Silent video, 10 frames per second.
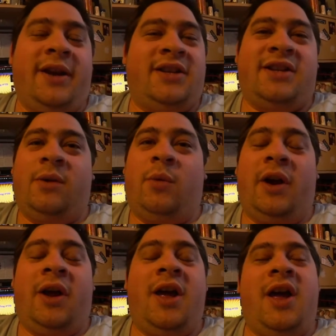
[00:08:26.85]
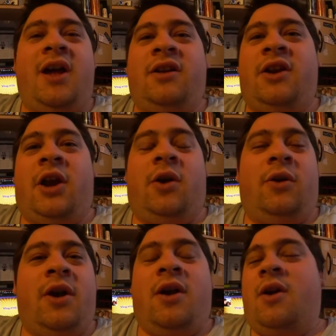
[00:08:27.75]
I just didn't want to, you
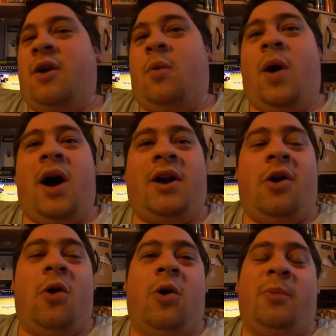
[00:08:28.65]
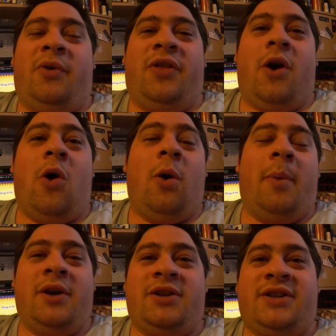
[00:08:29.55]
know, walk home with a whole
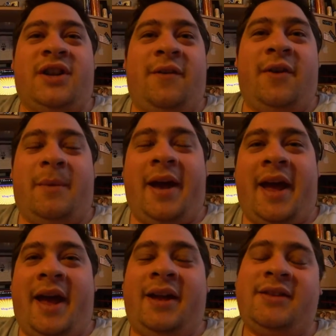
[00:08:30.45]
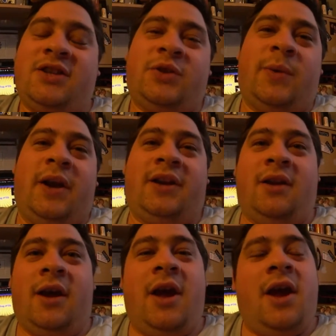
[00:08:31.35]
bunch of stuff in my hands. I just wanted
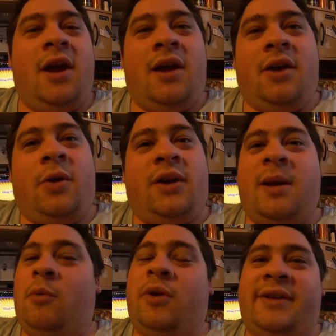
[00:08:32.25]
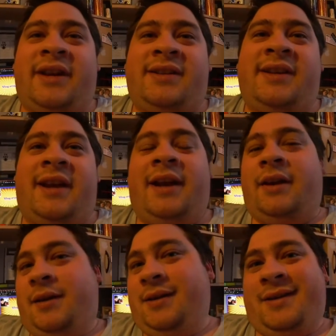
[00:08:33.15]
to go to Tim Hortons, like I said,
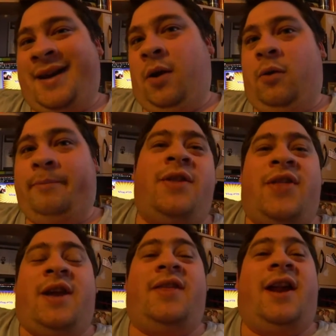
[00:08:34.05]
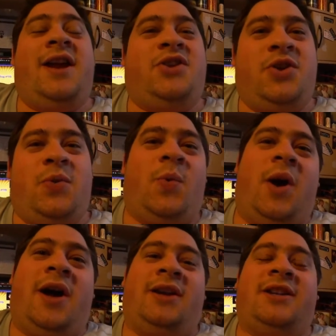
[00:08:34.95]
and get home. One thing that I do
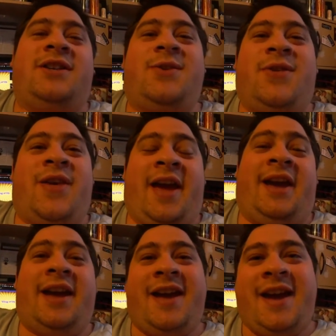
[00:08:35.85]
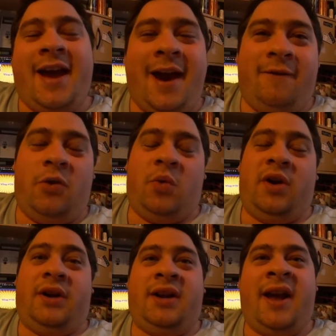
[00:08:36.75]
want to thank every
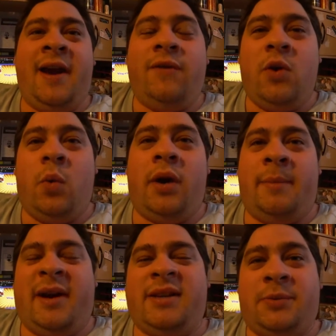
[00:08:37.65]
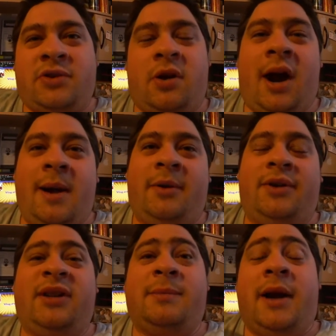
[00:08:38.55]
one of my
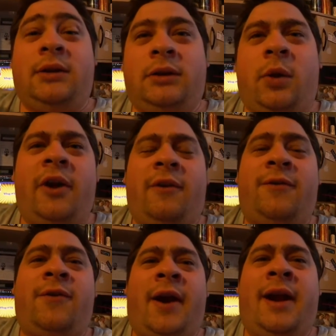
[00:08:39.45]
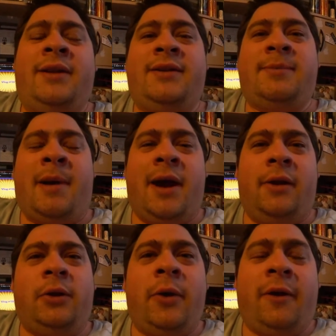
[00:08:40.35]
subscribers, my loyal friends,
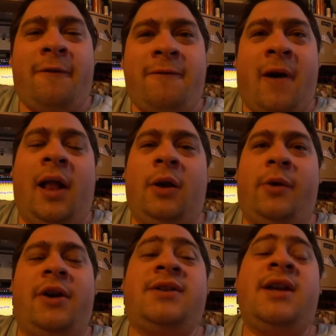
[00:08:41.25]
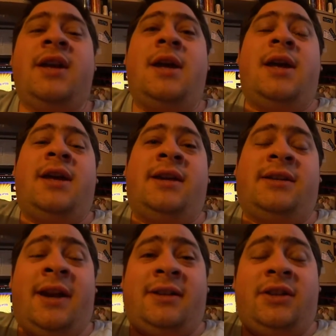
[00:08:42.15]
my loyal followers,
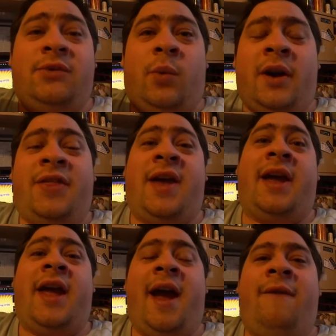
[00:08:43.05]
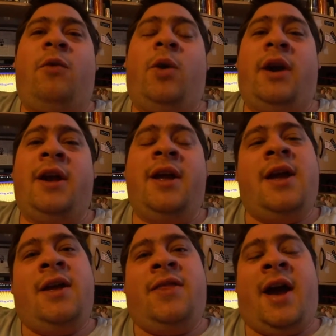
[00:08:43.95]
is I want to thank everyone
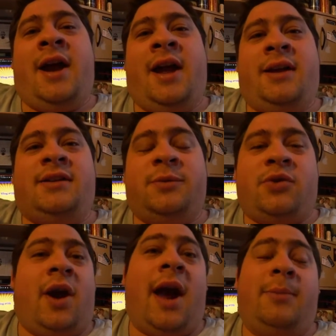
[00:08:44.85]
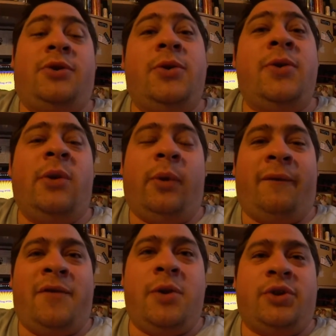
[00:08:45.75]
that has subscribed to the
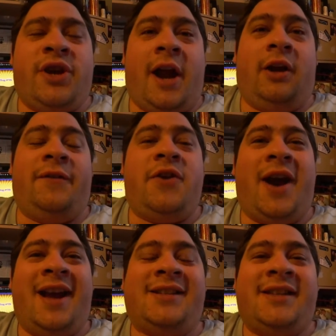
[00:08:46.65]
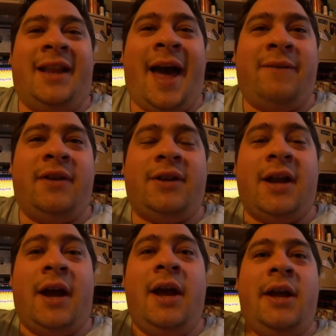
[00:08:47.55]
review channel. If you guys still haven't
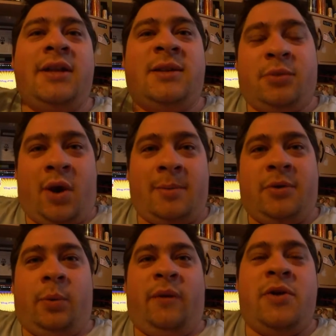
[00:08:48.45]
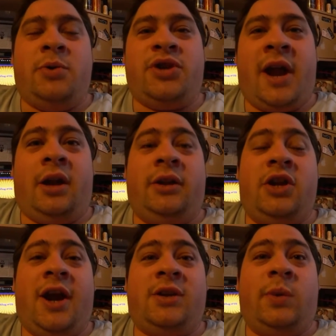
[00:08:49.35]
subscribed to the review channel and
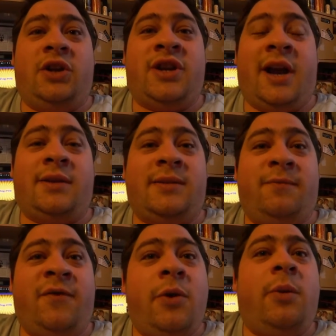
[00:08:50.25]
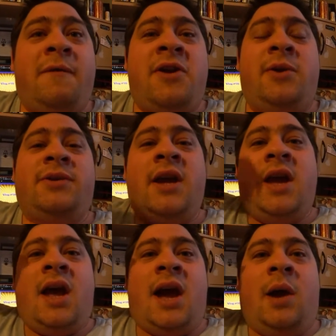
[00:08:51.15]
you guys want to check out some food reviews,
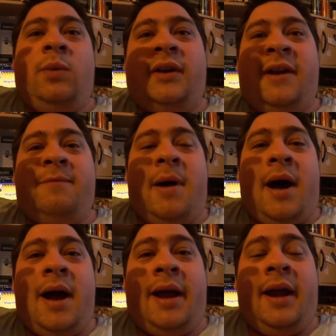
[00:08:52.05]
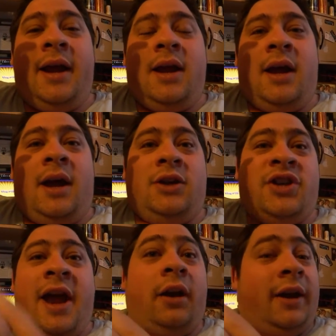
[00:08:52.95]
I will leave my
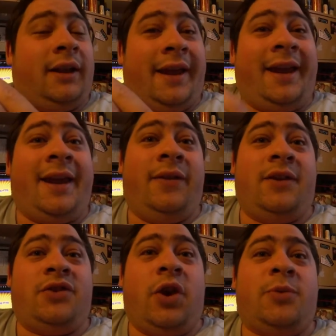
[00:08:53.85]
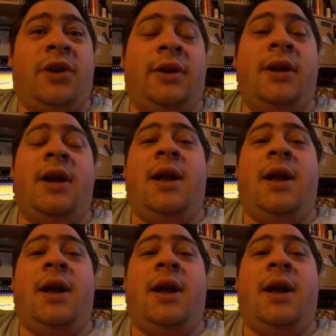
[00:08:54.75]
channel link in the description.